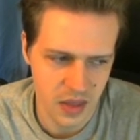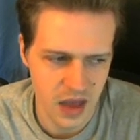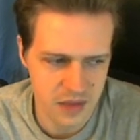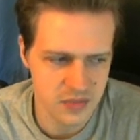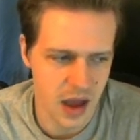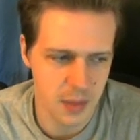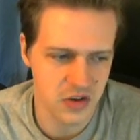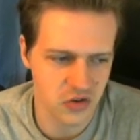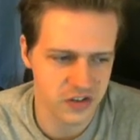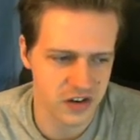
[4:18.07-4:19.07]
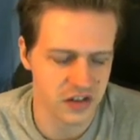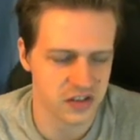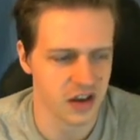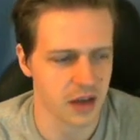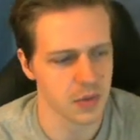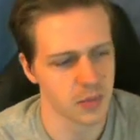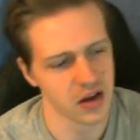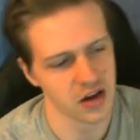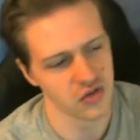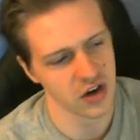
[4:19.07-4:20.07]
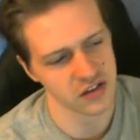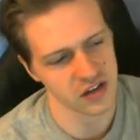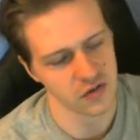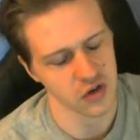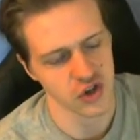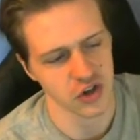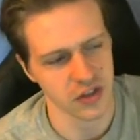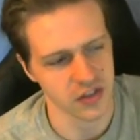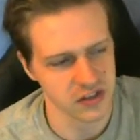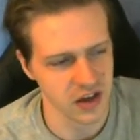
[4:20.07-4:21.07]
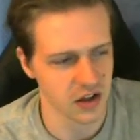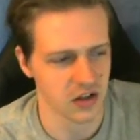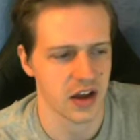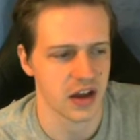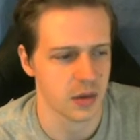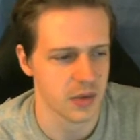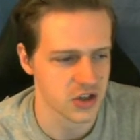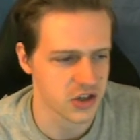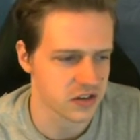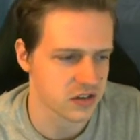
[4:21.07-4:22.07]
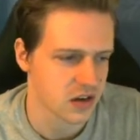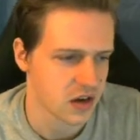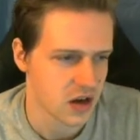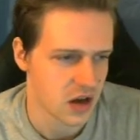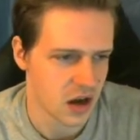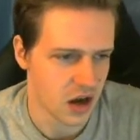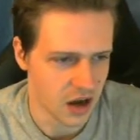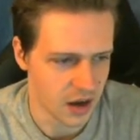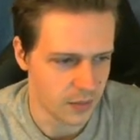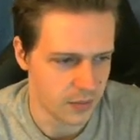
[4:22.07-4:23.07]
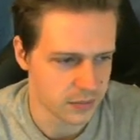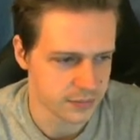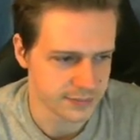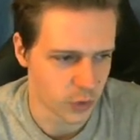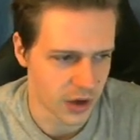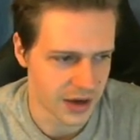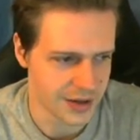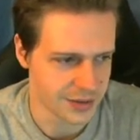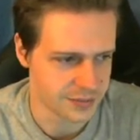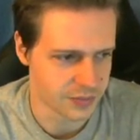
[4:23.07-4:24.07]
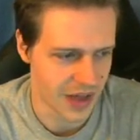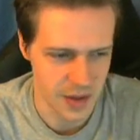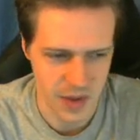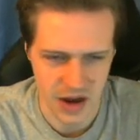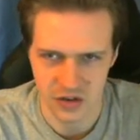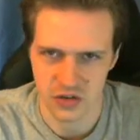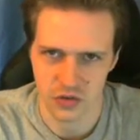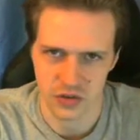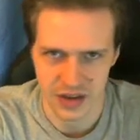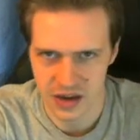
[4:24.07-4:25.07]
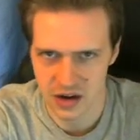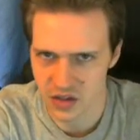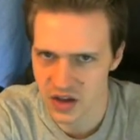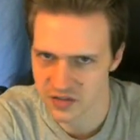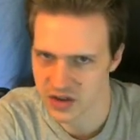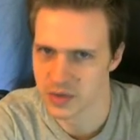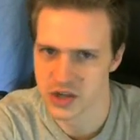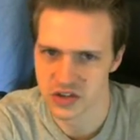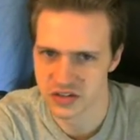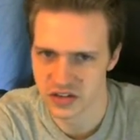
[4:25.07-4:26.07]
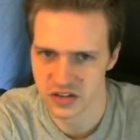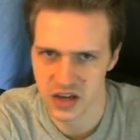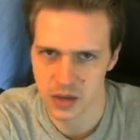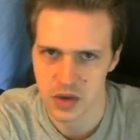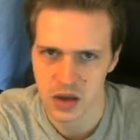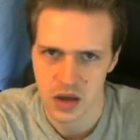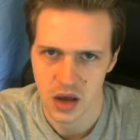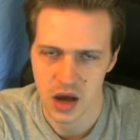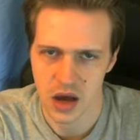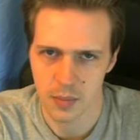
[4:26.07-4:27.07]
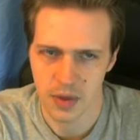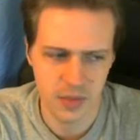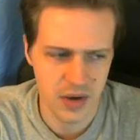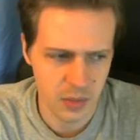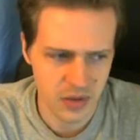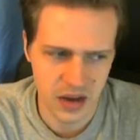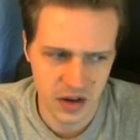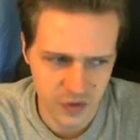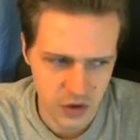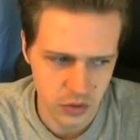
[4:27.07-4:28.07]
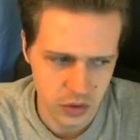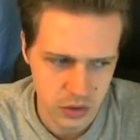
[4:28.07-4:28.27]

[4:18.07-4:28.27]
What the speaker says: I'm interested to see. I'm not going to try to say for sure that this guy will get animations when linebackers don't really get a lot of animations in this game. But I've been able to get a few